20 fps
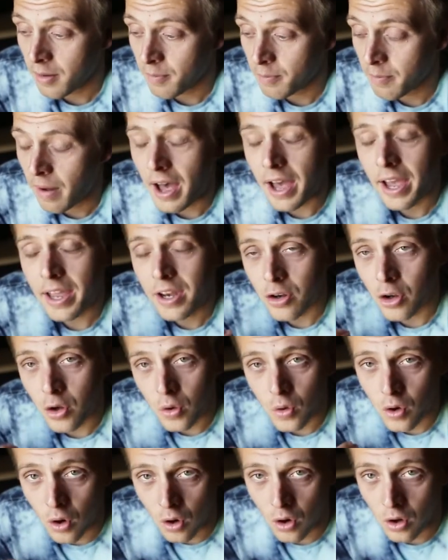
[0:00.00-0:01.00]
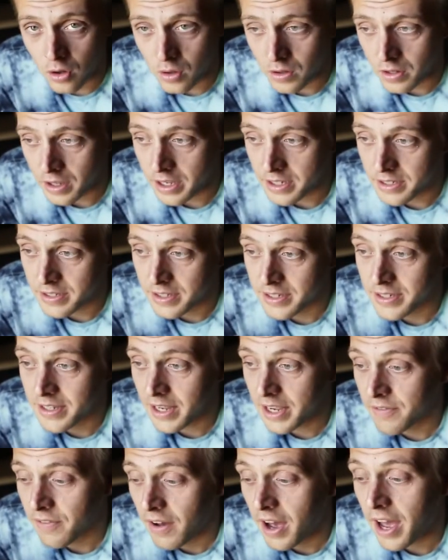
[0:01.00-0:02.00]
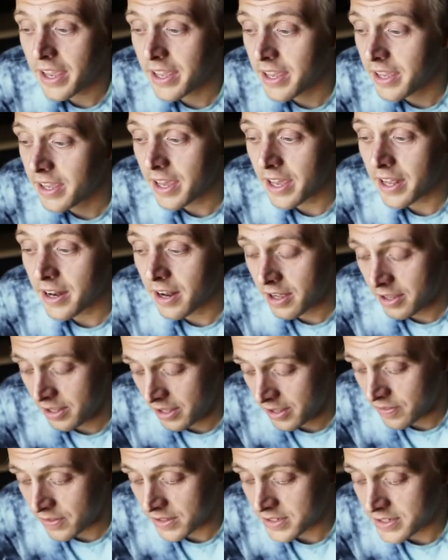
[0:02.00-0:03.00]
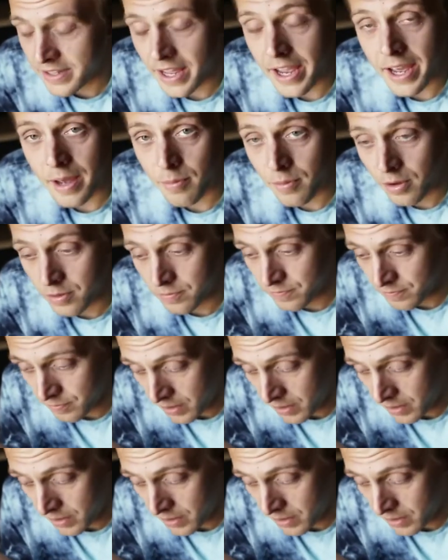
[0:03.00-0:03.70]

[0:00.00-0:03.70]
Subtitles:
my new goal is to see if I can get in this damn